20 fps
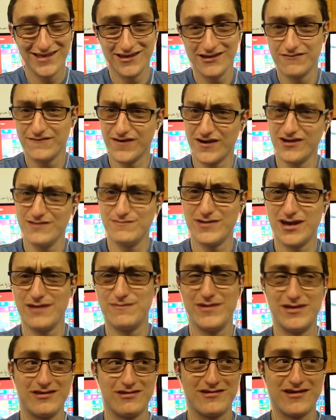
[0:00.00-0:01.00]
This phone
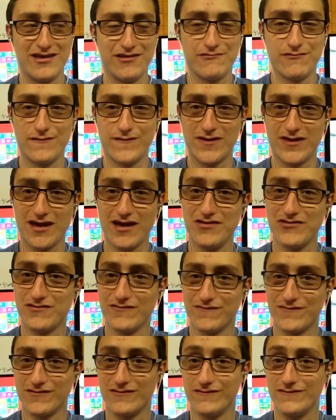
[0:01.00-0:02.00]
made me the centre of
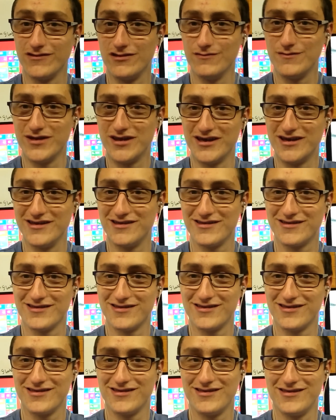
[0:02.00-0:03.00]
attention for a few minutes,
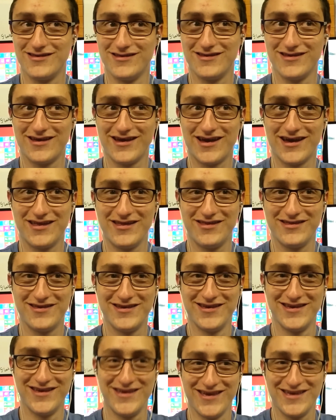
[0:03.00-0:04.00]

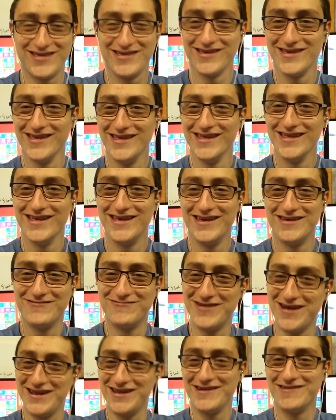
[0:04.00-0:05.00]
and
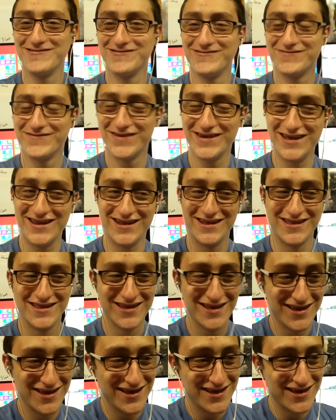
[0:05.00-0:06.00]
it's a really good feeling.